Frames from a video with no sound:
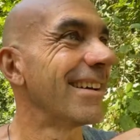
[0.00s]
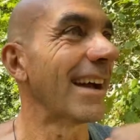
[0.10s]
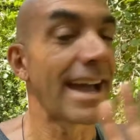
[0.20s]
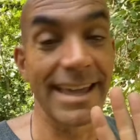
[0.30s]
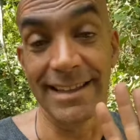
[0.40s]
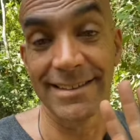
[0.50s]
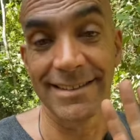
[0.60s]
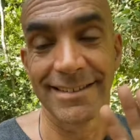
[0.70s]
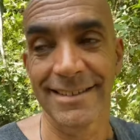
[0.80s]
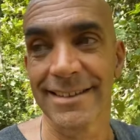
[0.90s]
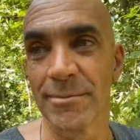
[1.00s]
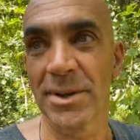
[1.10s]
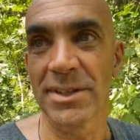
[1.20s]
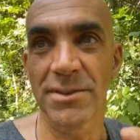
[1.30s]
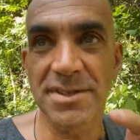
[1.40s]
I can't.
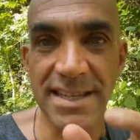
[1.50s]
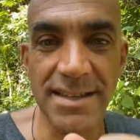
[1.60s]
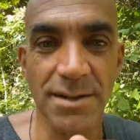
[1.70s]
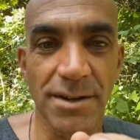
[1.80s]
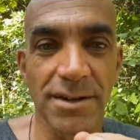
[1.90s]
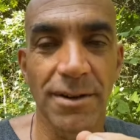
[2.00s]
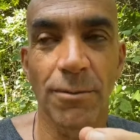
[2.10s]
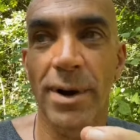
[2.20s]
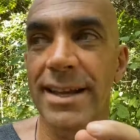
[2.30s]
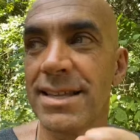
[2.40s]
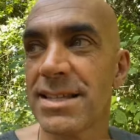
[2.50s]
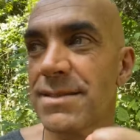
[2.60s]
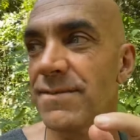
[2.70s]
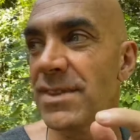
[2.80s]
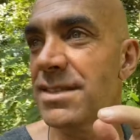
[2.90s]
But you see, so what is
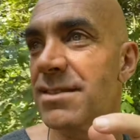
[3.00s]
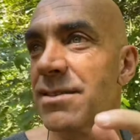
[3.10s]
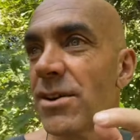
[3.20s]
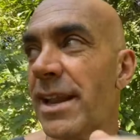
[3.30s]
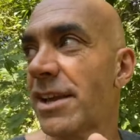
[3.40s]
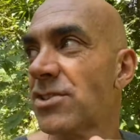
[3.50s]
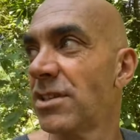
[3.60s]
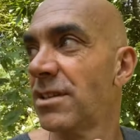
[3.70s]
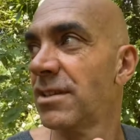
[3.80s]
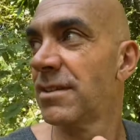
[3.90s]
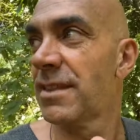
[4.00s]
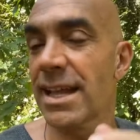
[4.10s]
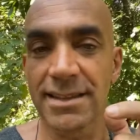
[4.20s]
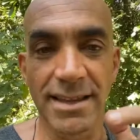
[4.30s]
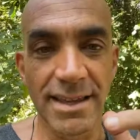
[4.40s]
this connection?
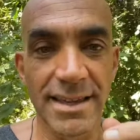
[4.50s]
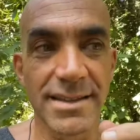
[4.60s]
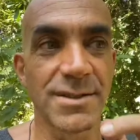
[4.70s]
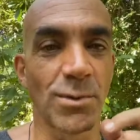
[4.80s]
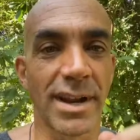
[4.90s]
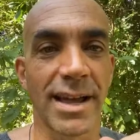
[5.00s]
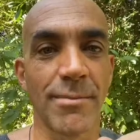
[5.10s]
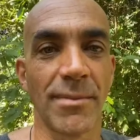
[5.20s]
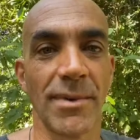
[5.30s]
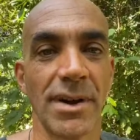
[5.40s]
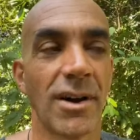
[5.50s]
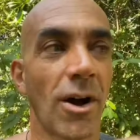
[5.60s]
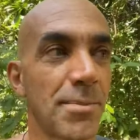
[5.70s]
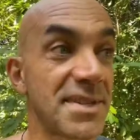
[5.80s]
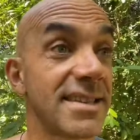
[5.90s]
That is what I'm
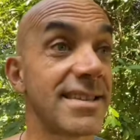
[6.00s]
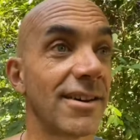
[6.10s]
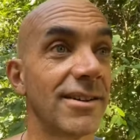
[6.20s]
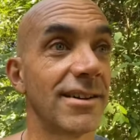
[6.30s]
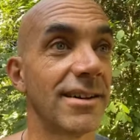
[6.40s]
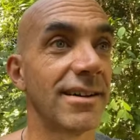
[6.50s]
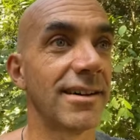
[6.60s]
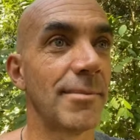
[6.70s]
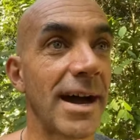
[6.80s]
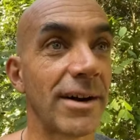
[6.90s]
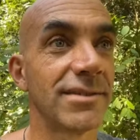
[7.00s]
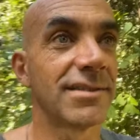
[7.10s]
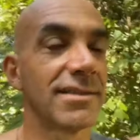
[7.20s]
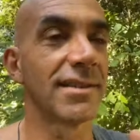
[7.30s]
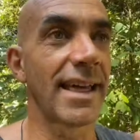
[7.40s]
obsessing
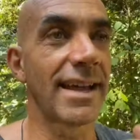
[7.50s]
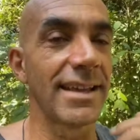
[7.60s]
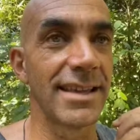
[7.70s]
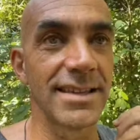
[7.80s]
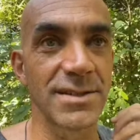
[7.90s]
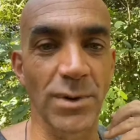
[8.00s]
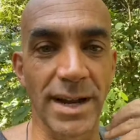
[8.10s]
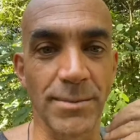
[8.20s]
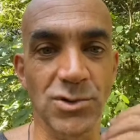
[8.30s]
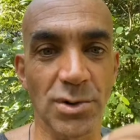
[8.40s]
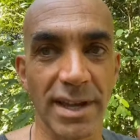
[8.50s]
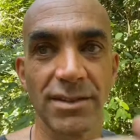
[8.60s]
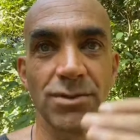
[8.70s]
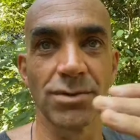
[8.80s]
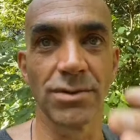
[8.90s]
about. That is what I'm
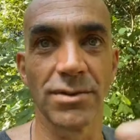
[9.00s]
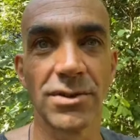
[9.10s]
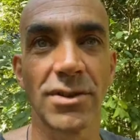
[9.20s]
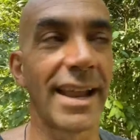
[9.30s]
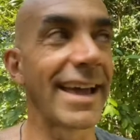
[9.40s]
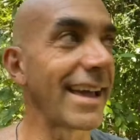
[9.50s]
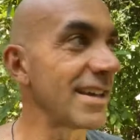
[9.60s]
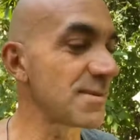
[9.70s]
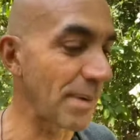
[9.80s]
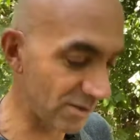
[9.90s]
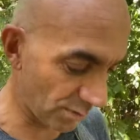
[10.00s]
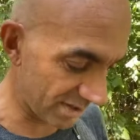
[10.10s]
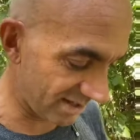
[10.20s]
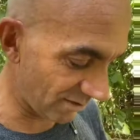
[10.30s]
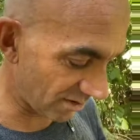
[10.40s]
trying to, you know, like I spent
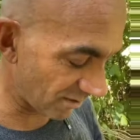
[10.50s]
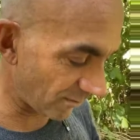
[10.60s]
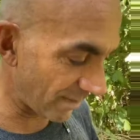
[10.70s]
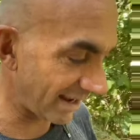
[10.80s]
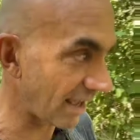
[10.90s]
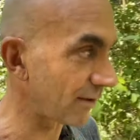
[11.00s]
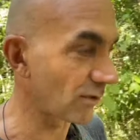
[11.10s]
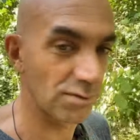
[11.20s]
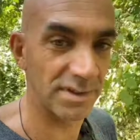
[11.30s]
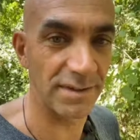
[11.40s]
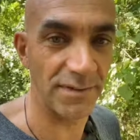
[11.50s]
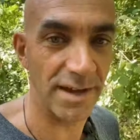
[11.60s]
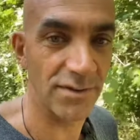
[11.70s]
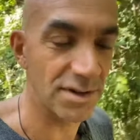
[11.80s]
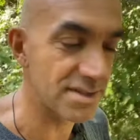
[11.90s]
20 years of my life or
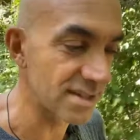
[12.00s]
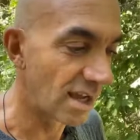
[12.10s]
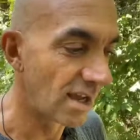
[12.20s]
25 years